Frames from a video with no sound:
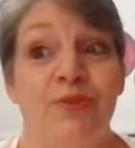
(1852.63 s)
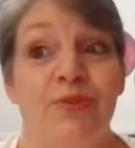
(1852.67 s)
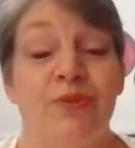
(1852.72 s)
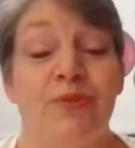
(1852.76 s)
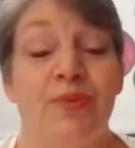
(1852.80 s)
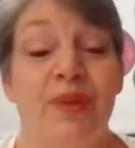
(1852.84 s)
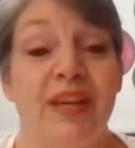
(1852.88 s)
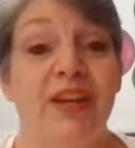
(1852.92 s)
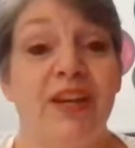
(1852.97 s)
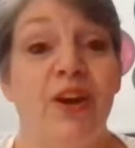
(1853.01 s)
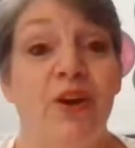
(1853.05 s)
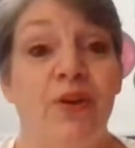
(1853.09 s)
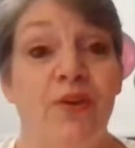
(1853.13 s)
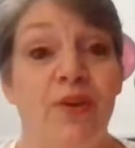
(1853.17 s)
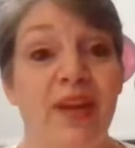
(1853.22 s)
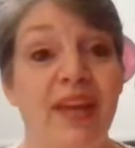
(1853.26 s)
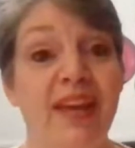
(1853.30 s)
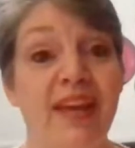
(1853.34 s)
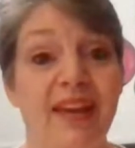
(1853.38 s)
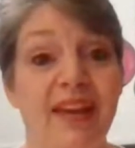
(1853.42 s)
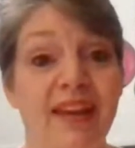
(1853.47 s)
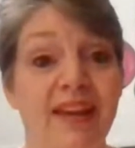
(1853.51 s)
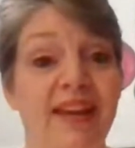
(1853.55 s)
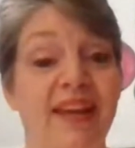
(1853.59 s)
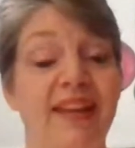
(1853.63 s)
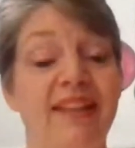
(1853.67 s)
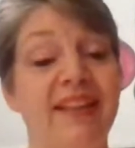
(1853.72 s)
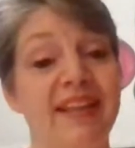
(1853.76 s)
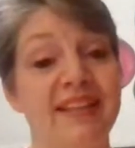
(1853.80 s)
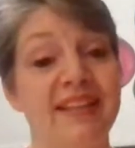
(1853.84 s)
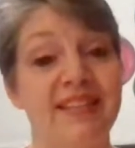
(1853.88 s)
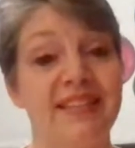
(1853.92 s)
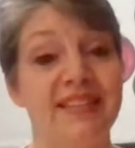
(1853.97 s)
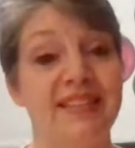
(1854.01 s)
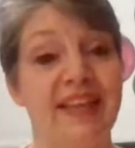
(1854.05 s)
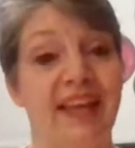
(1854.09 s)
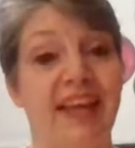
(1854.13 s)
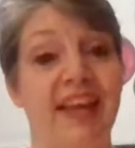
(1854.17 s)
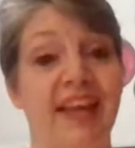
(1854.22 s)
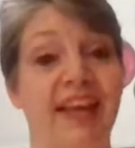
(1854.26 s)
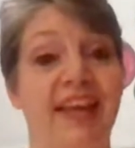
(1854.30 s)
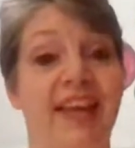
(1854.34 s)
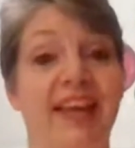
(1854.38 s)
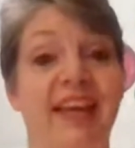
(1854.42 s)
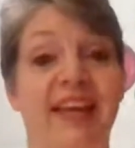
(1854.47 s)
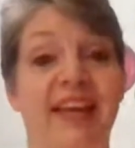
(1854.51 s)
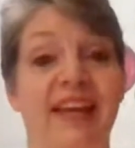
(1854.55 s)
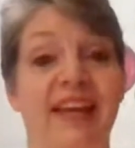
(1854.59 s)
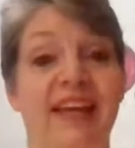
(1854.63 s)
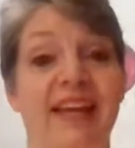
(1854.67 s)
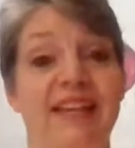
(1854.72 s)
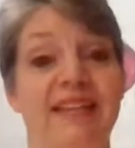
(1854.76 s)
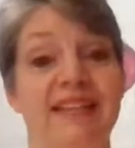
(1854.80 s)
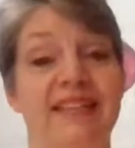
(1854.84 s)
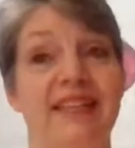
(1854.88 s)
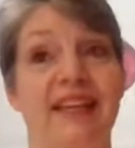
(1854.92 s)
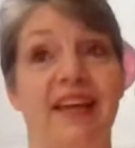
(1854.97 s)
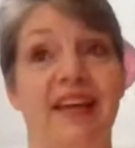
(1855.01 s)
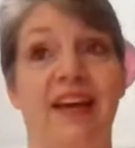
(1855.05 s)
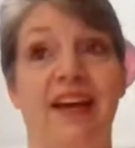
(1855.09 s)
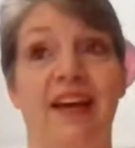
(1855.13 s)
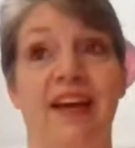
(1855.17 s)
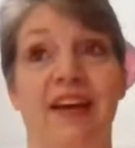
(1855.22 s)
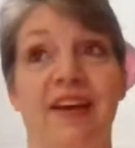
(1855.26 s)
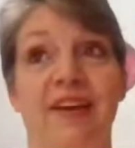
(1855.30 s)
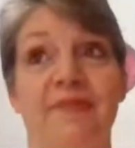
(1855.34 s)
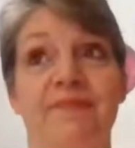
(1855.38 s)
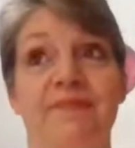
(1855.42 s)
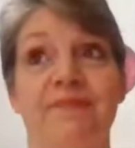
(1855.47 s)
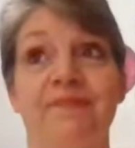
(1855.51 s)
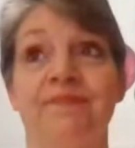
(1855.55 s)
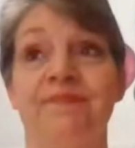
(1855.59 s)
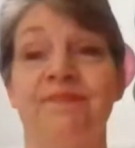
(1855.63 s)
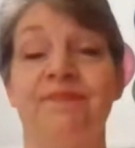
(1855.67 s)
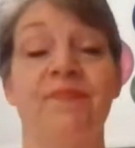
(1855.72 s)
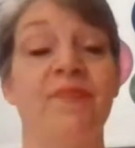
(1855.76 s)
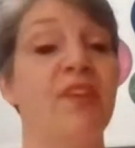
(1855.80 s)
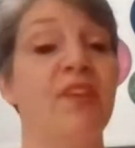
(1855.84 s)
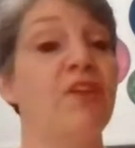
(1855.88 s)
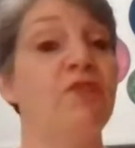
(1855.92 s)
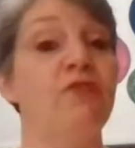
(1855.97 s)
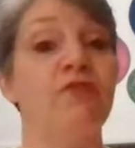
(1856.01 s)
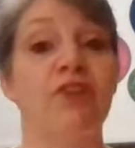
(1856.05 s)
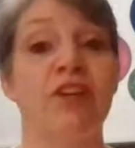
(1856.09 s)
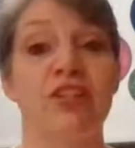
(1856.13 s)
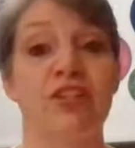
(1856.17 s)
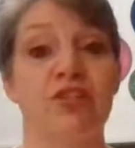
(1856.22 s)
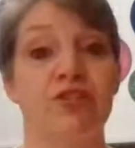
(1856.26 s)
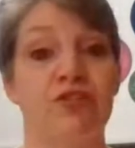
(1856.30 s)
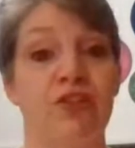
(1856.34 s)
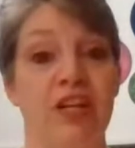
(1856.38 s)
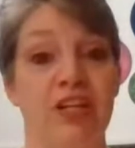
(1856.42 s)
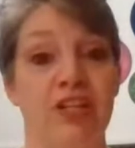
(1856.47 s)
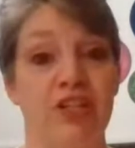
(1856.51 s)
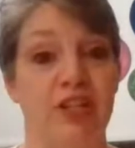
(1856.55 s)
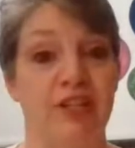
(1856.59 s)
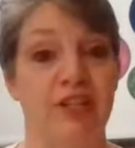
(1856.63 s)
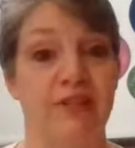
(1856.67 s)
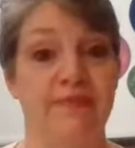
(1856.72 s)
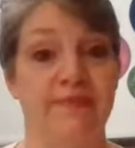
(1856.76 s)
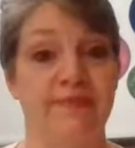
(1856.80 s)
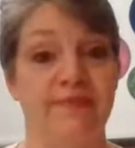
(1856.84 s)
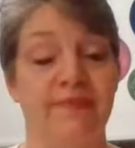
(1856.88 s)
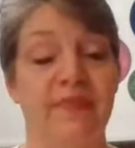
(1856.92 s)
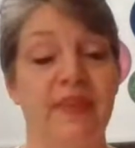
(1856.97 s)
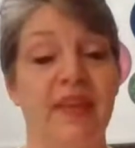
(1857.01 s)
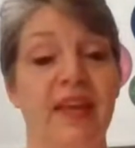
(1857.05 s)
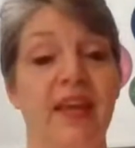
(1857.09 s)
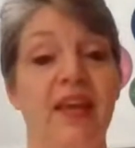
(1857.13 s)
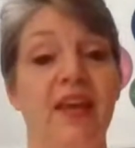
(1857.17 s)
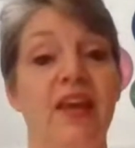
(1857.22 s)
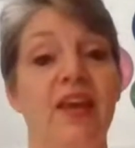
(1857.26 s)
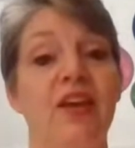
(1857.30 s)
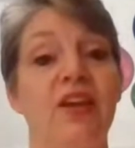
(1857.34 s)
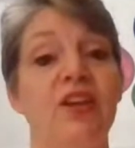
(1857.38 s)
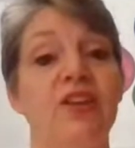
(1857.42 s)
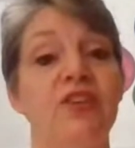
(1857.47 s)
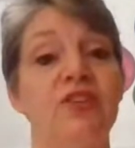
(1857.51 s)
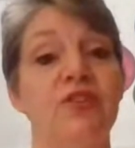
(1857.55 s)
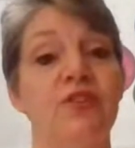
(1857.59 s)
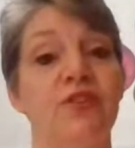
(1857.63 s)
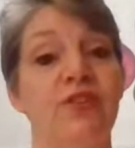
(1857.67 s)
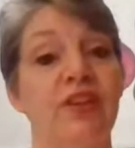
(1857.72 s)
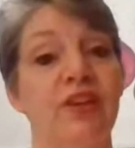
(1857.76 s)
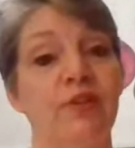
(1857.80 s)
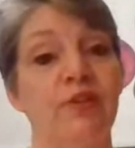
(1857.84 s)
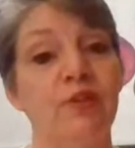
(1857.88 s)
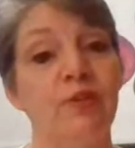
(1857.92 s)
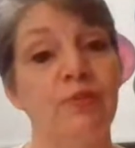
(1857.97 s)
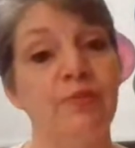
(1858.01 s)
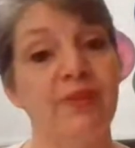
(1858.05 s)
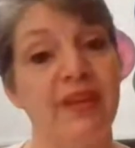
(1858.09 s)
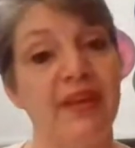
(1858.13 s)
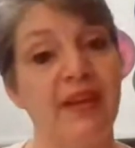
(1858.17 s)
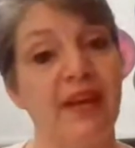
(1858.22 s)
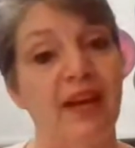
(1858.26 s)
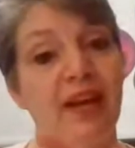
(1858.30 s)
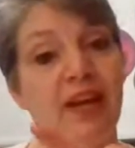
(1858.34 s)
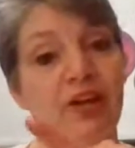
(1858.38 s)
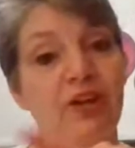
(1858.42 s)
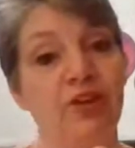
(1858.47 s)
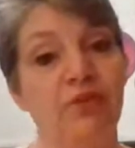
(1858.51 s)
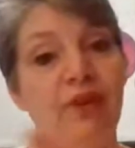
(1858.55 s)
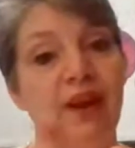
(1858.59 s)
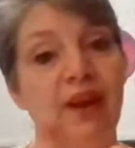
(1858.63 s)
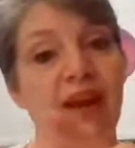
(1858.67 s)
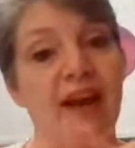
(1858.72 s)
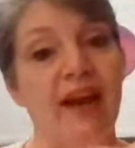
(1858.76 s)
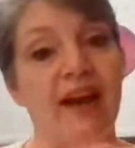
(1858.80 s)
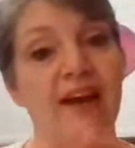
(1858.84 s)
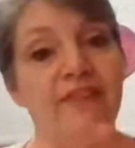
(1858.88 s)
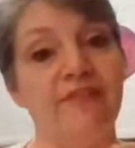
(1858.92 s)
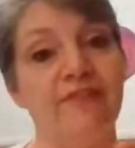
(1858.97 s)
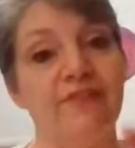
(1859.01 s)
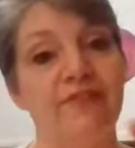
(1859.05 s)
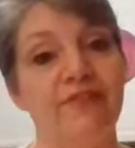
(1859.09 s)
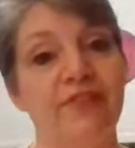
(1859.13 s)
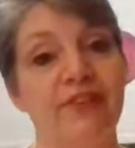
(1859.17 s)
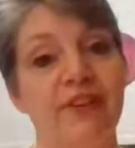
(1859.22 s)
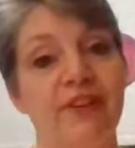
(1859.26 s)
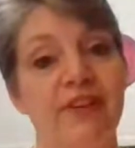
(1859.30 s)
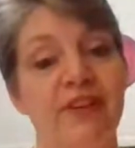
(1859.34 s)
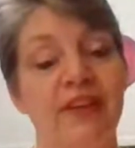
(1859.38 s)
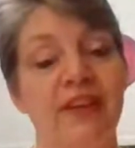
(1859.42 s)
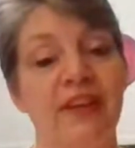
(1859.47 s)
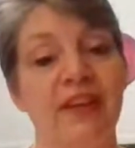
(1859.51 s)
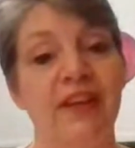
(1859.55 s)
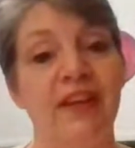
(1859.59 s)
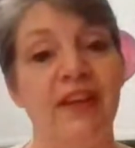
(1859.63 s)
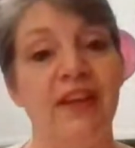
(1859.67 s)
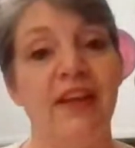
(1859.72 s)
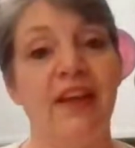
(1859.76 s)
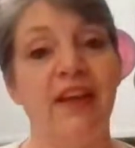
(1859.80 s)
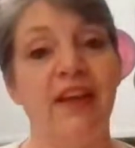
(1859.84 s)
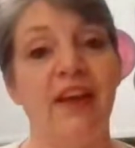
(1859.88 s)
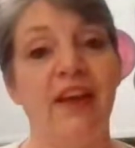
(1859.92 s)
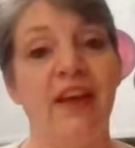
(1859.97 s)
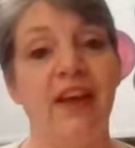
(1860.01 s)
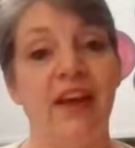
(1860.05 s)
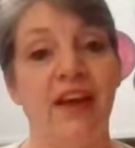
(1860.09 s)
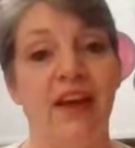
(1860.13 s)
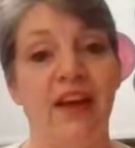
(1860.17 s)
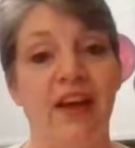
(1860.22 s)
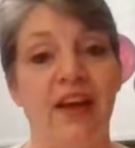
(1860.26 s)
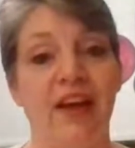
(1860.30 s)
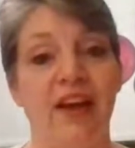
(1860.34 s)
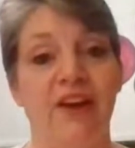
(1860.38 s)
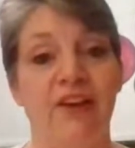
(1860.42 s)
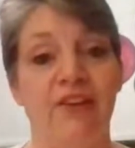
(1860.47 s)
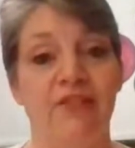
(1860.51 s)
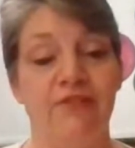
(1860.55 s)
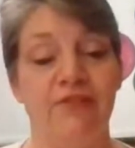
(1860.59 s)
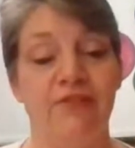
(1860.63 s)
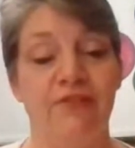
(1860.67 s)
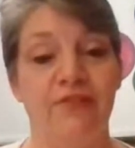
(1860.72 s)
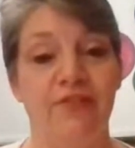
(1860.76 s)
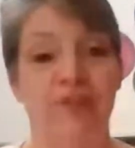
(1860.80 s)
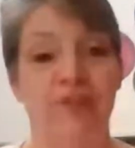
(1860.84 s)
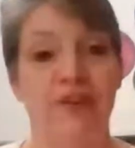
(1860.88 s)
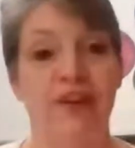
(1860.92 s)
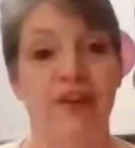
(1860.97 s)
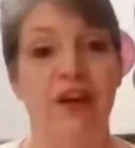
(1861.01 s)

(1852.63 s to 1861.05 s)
we go in, and let's say it's frustration. So there will be a graph of